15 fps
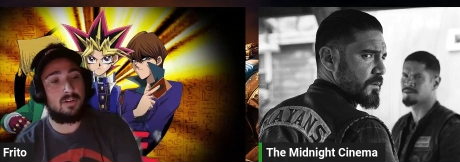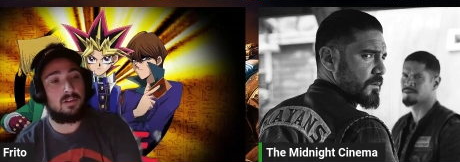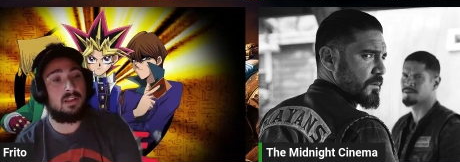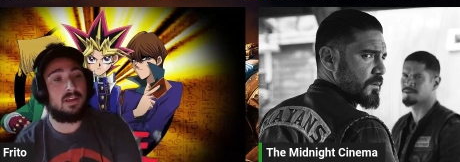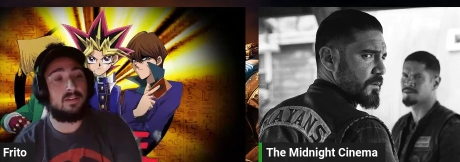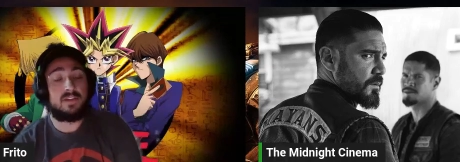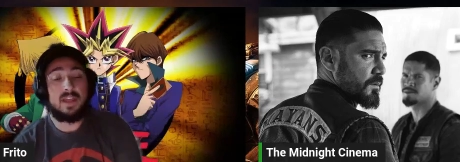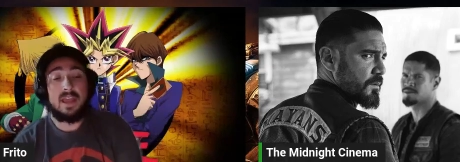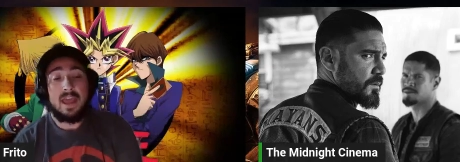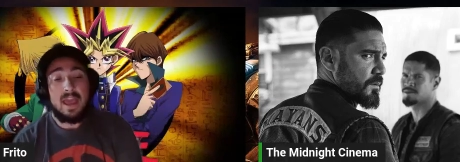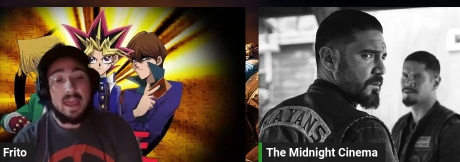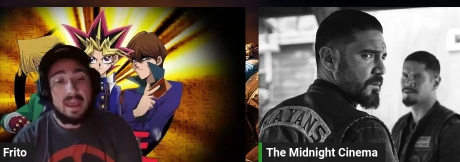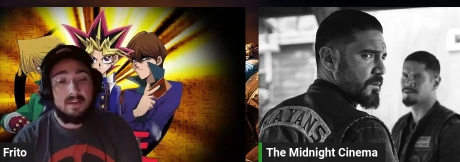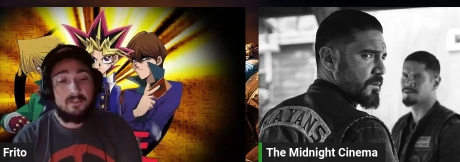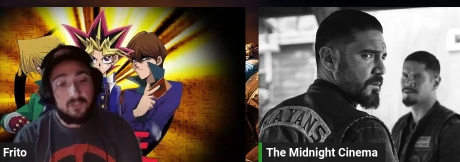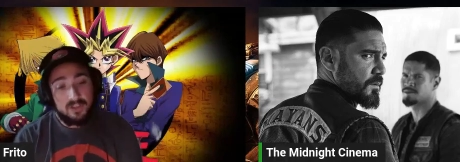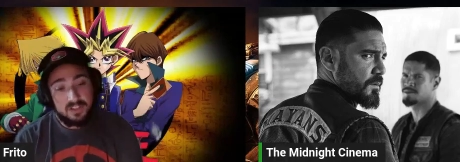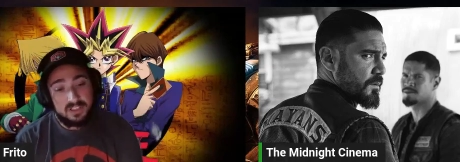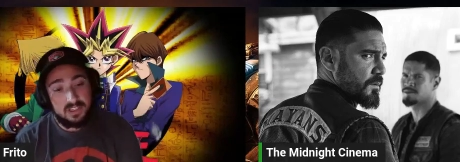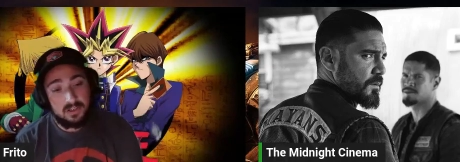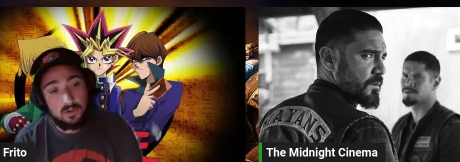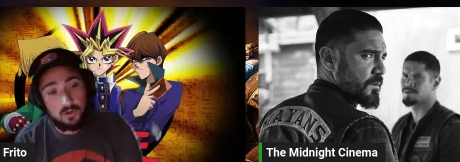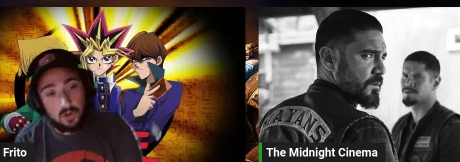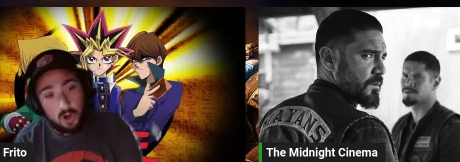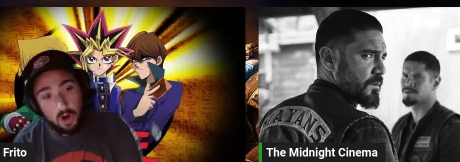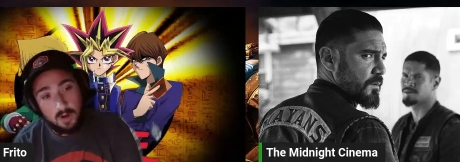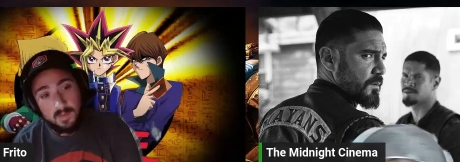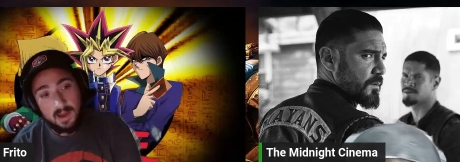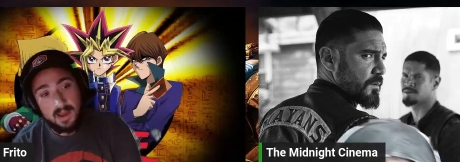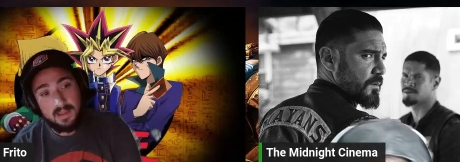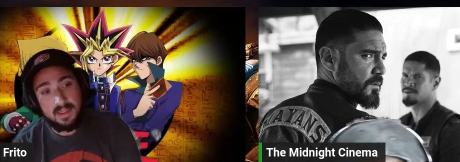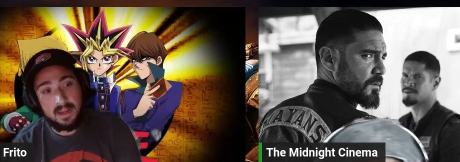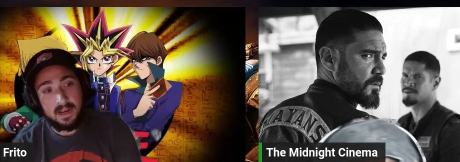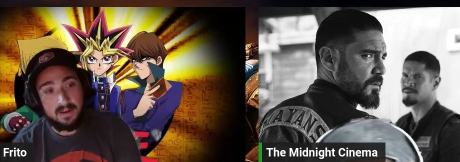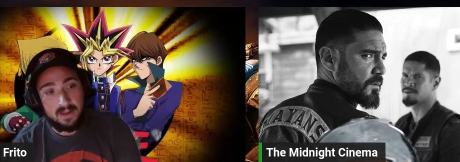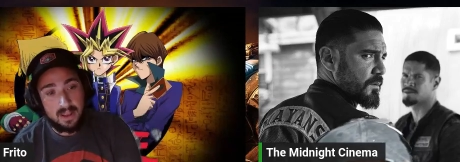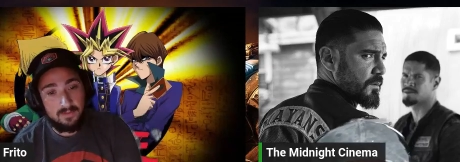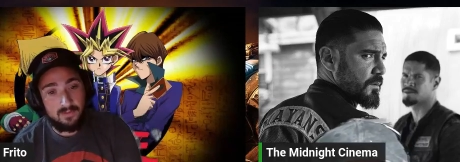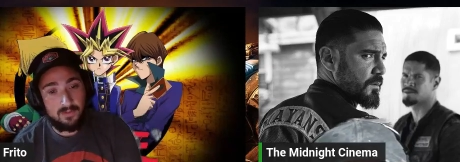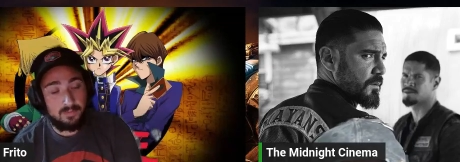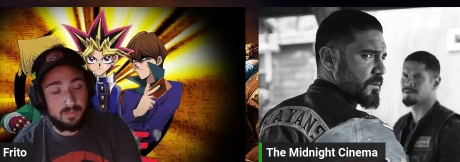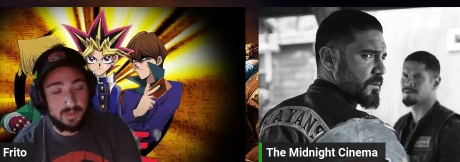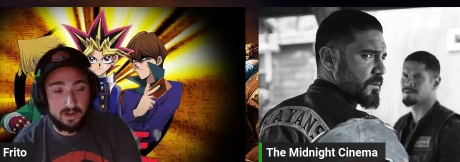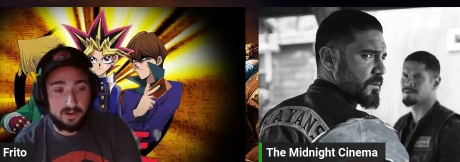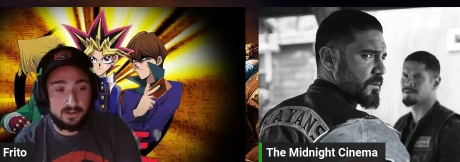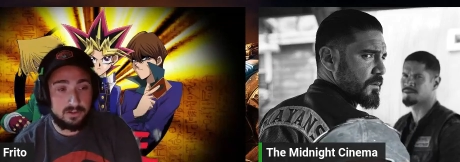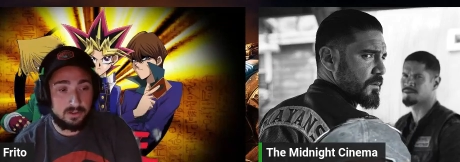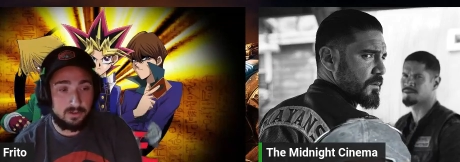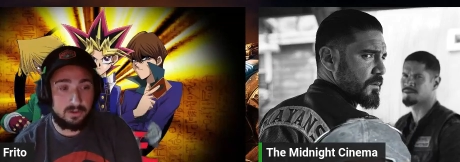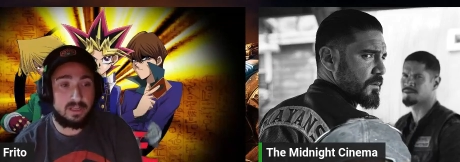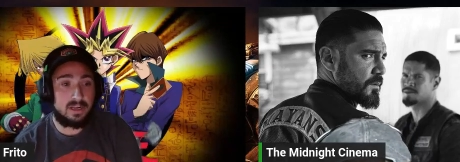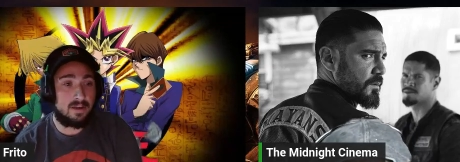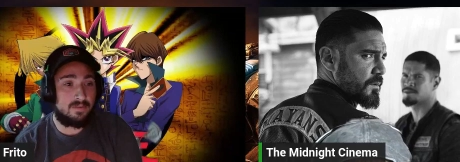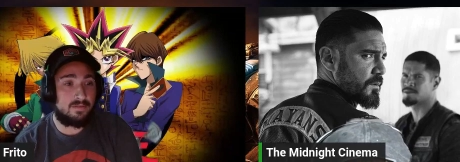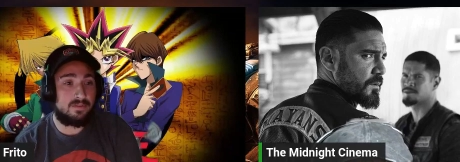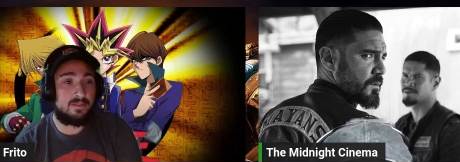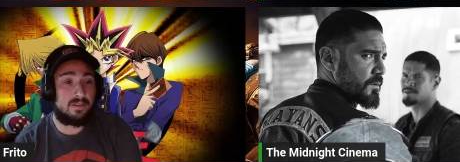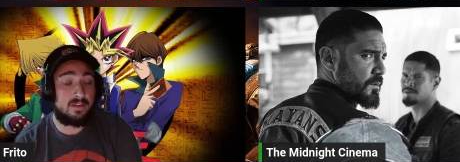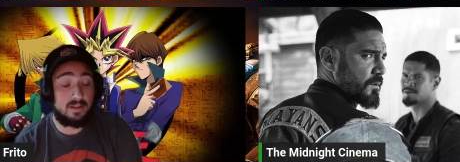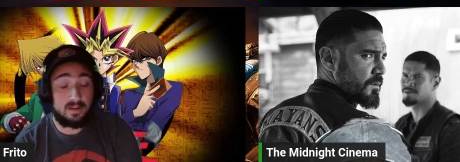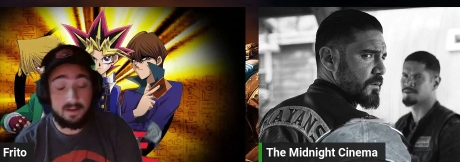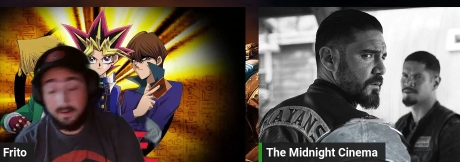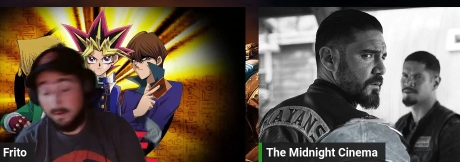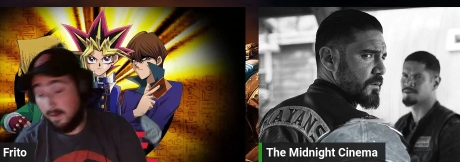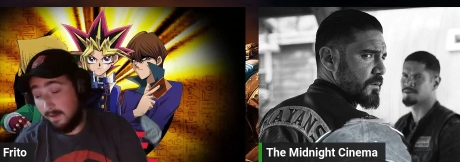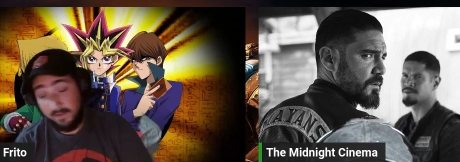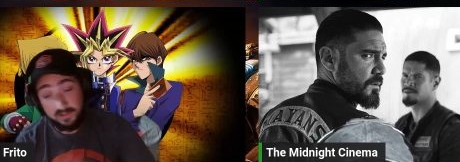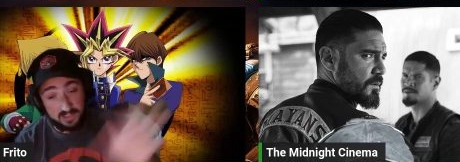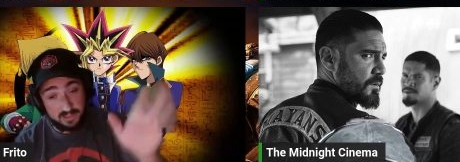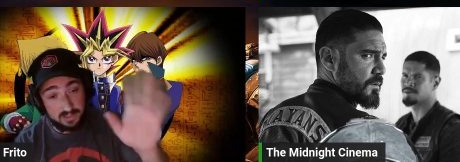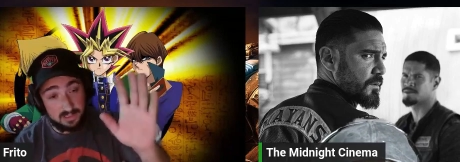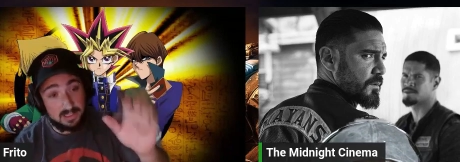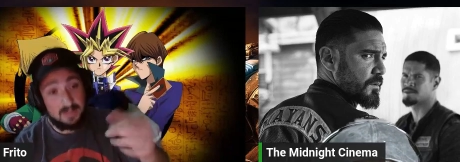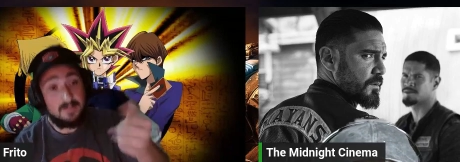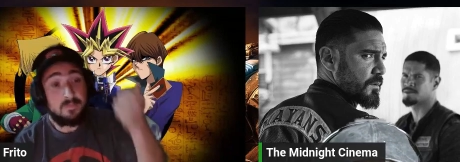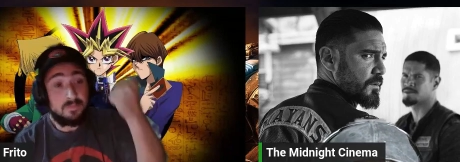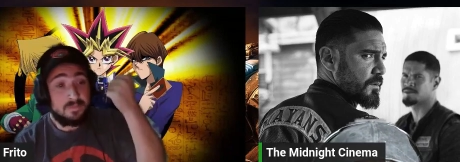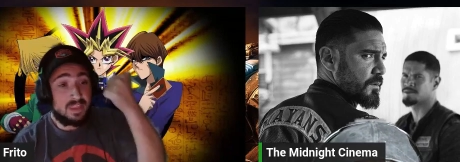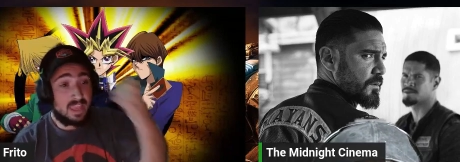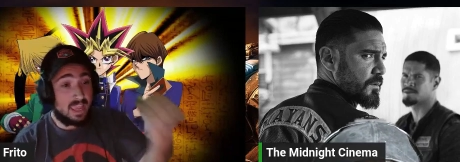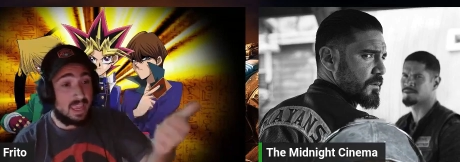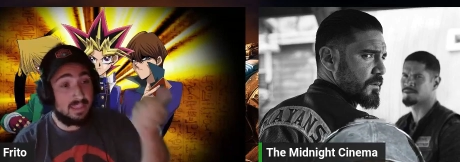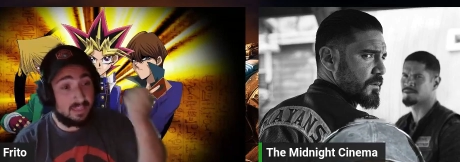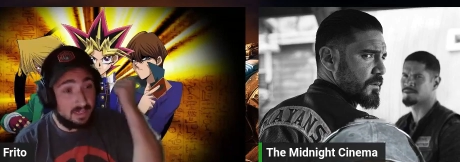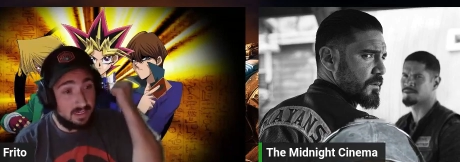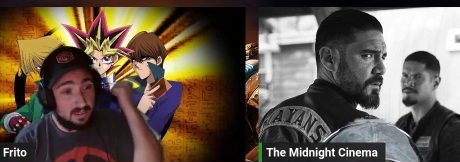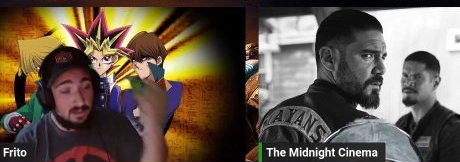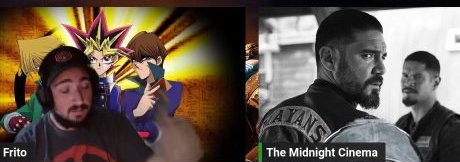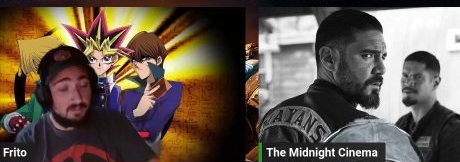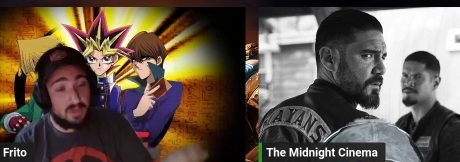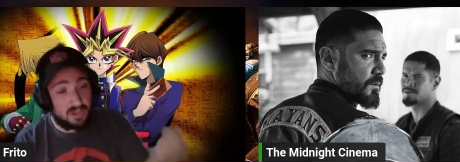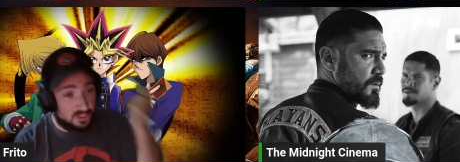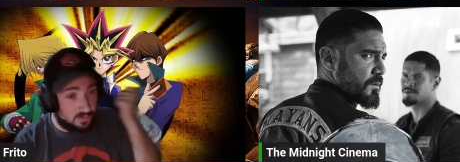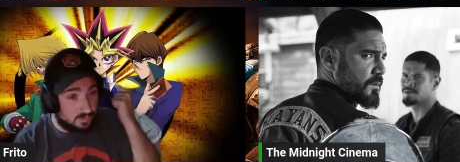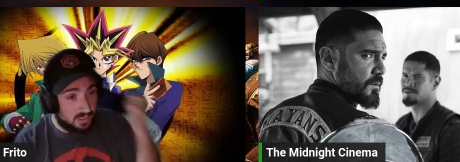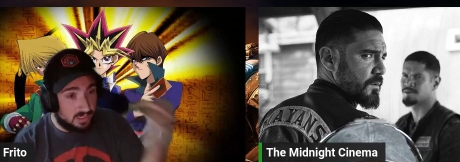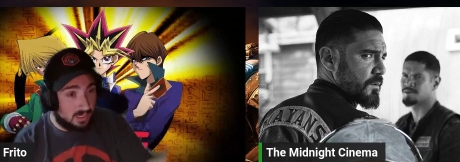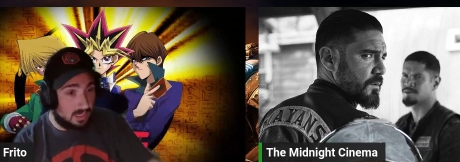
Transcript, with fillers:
Speaker 1: lived. You're Every right. single Carmine that had ever been on screen ever uh, ever since Anthony, Benjamin,